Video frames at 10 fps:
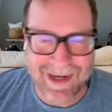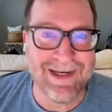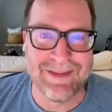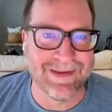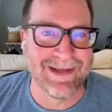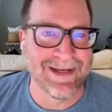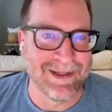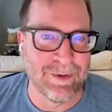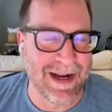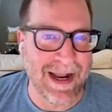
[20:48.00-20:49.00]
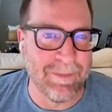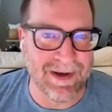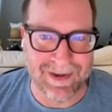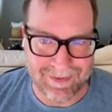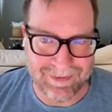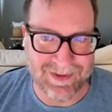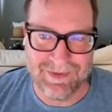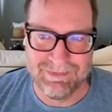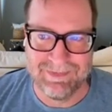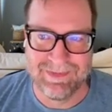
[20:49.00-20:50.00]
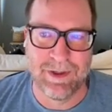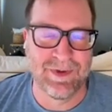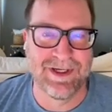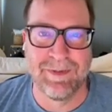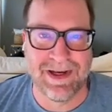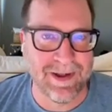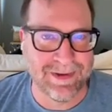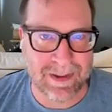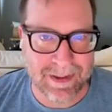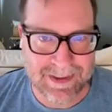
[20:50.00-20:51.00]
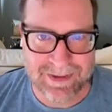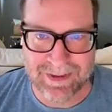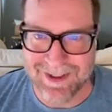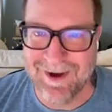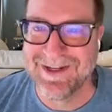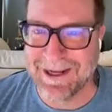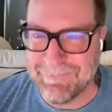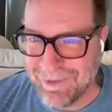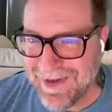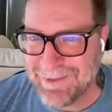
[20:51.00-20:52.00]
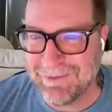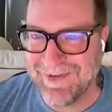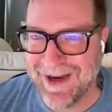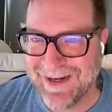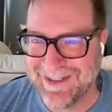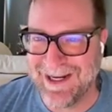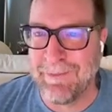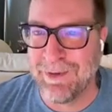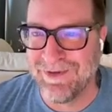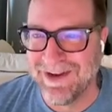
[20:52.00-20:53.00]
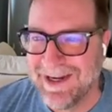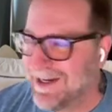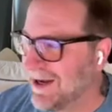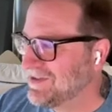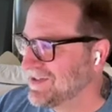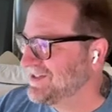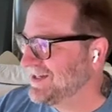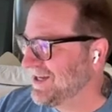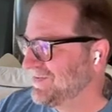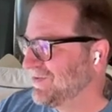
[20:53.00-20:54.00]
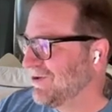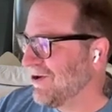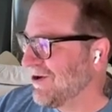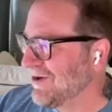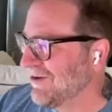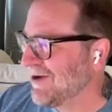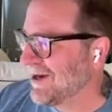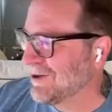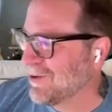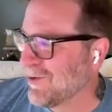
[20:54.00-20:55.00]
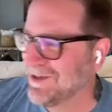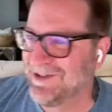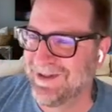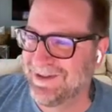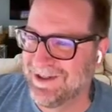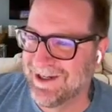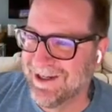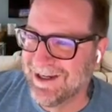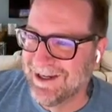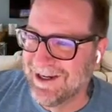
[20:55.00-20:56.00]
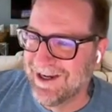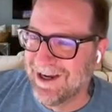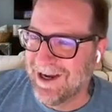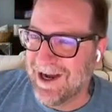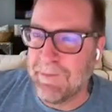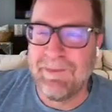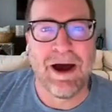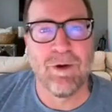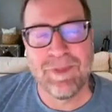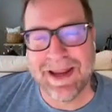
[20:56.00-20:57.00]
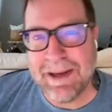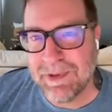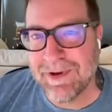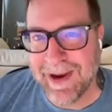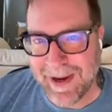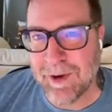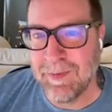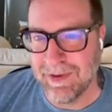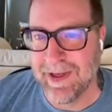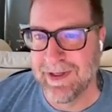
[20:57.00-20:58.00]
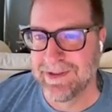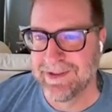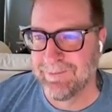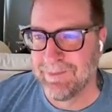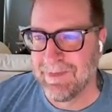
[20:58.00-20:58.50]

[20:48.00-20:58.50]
I didn't think anything would happen. I thought they would tell me nothing existed. I was like, please provide examples of successful online courses about paper airplanes.